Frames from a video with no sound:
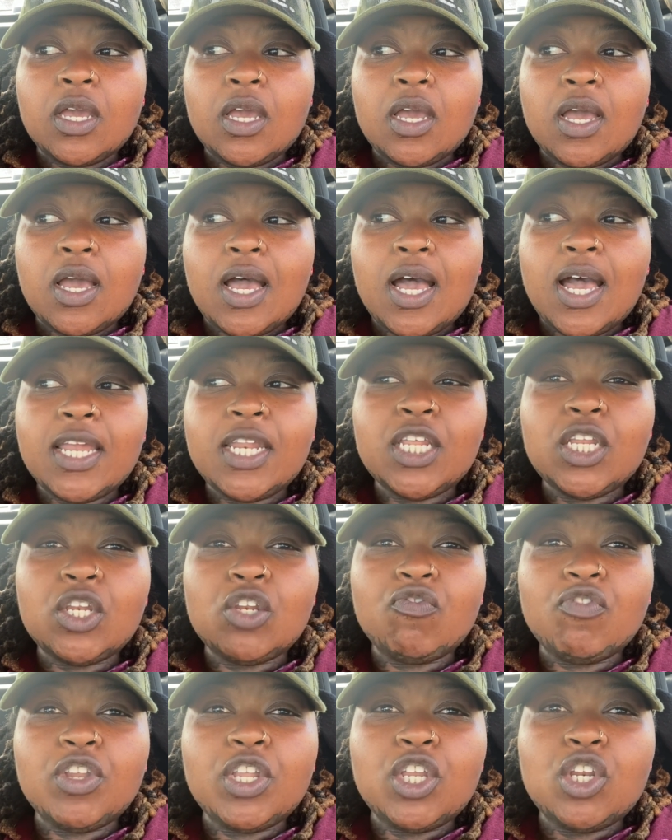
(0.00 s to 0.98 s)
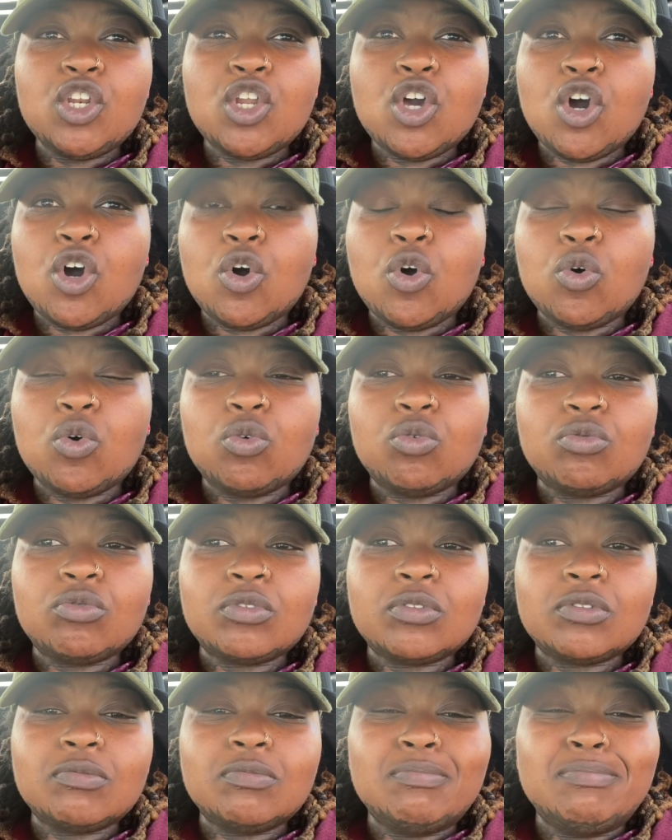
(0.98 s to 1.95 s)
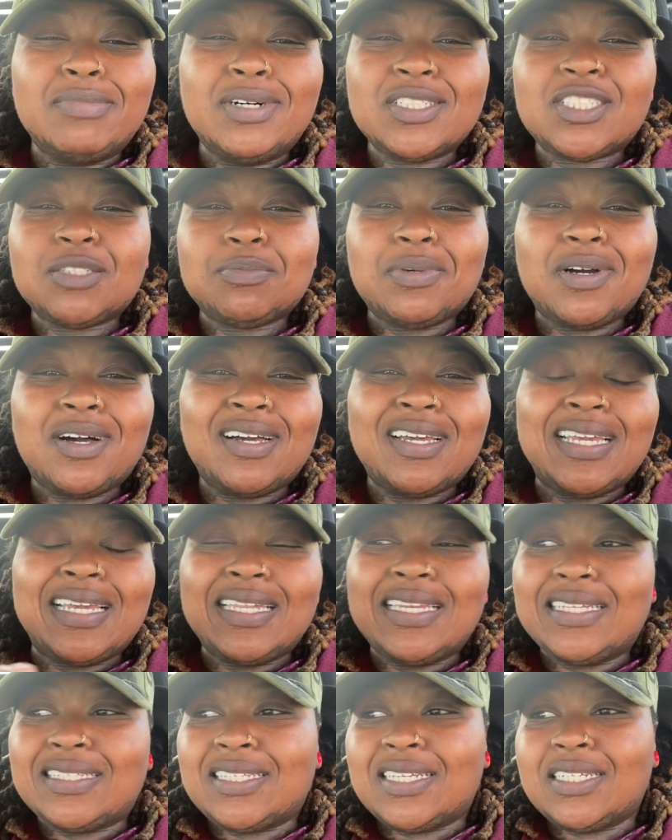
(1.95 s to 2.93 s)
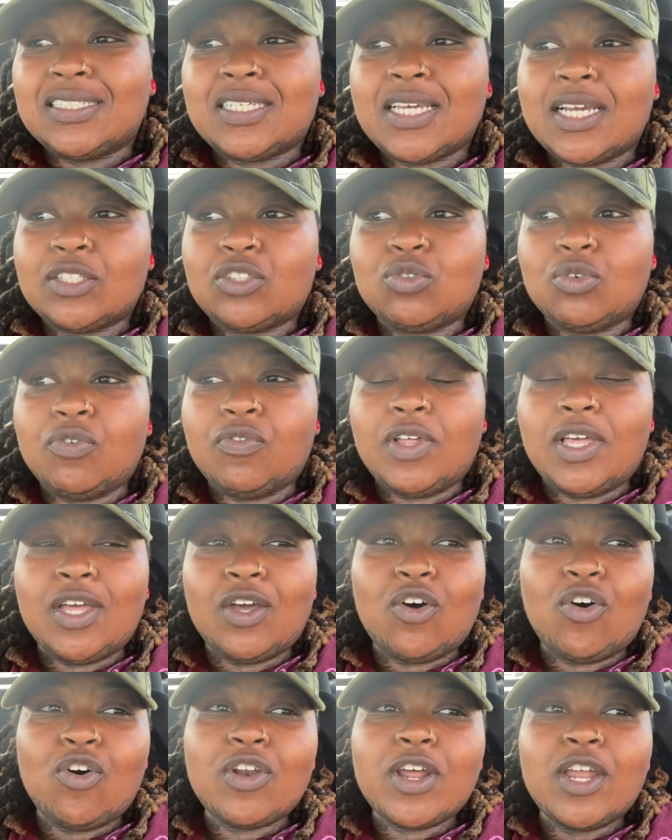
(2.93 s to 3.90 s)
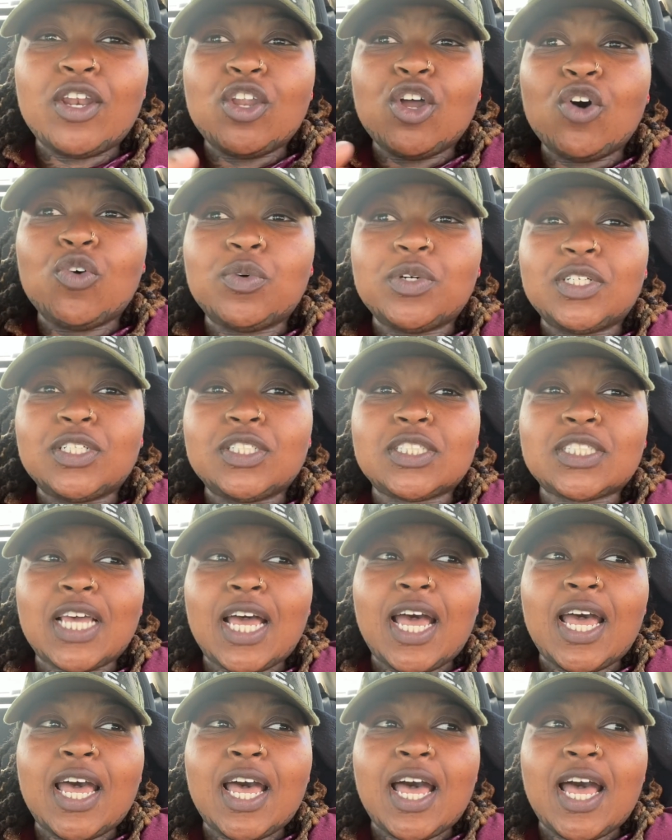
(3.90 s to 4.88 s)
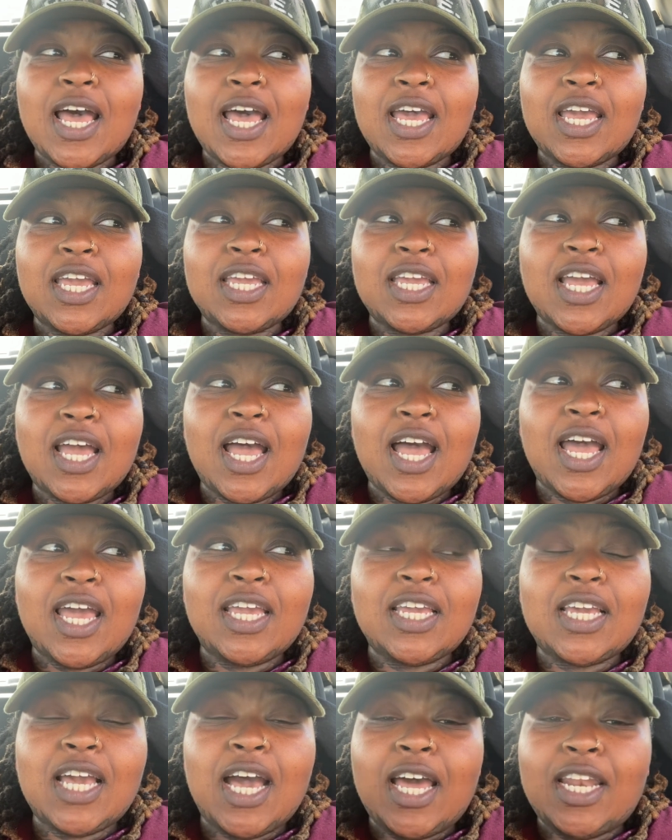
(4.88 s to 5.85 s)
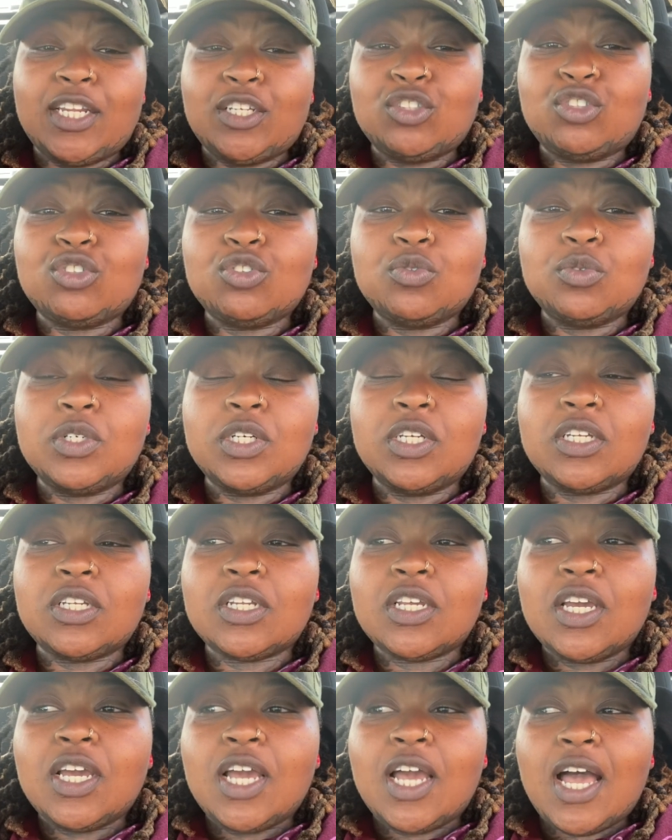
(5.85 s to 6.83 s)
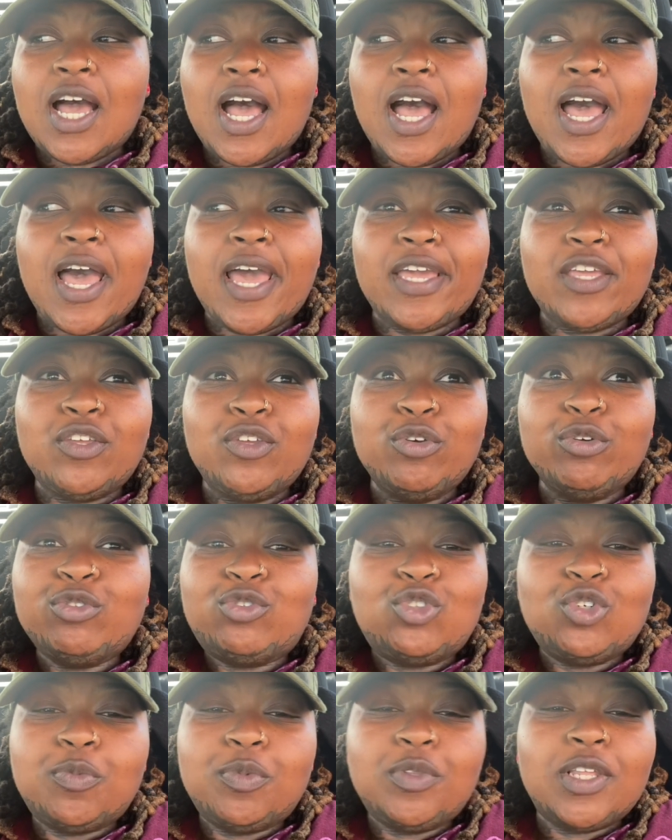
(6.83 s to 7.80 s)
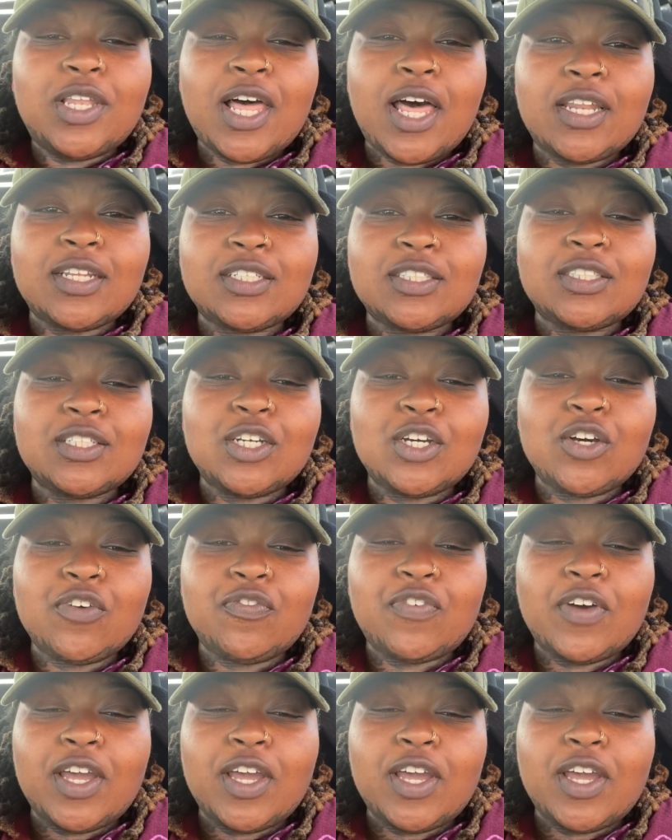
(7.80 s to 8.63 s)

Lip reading: I didn't really know much about anything tattooing. Right? All I know is I got into it. I YouTubed a lot of stuff.